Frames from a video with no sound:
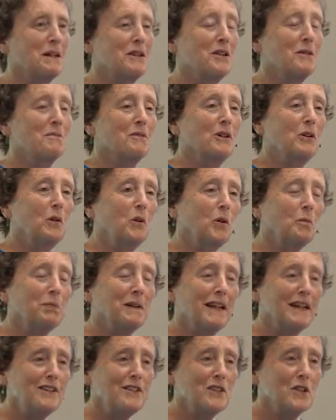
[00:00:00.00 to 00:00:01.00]
but some cool
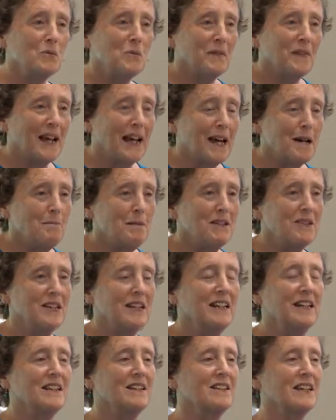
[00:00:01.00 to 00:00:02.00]
places where they have been
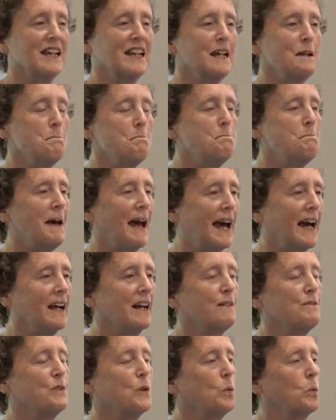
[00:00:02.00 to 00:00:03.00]
seen is in
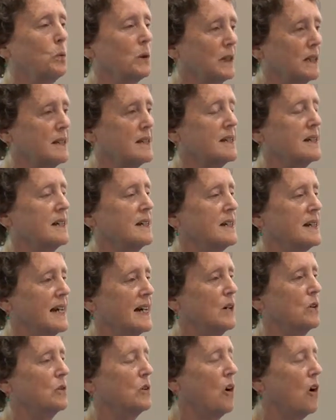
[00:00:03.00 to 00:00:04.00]
back of the Williston
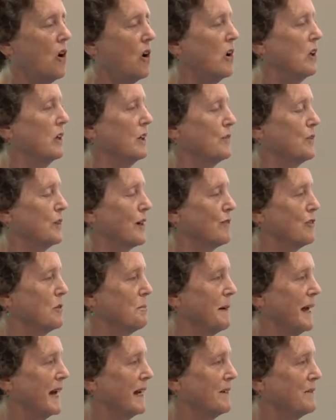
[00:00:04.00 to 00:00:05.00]
Town Hall, if you're ever
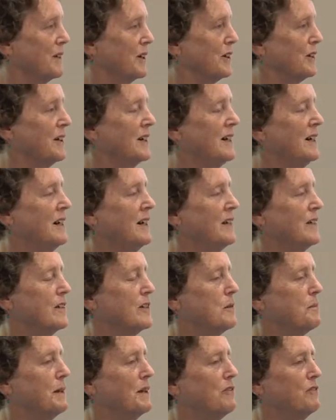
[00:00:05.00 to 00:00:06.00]
in back of there.
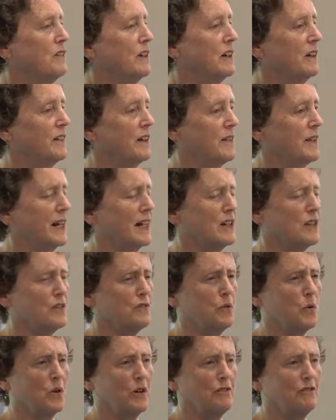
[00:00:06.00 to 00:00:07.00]
There's a big field there that
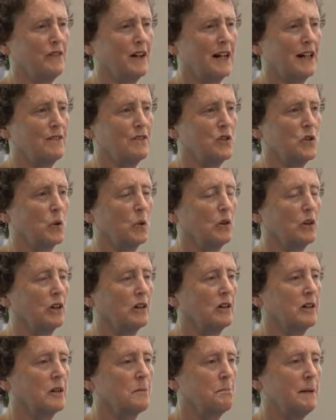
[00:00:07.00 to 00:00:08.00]
has four or five
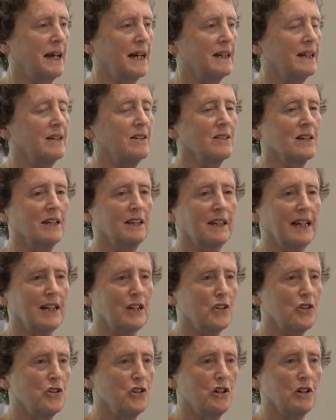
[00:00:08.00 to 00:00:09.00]
solar panels, and
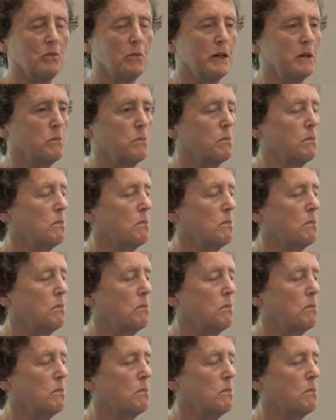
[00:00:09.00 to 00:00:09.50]
last year we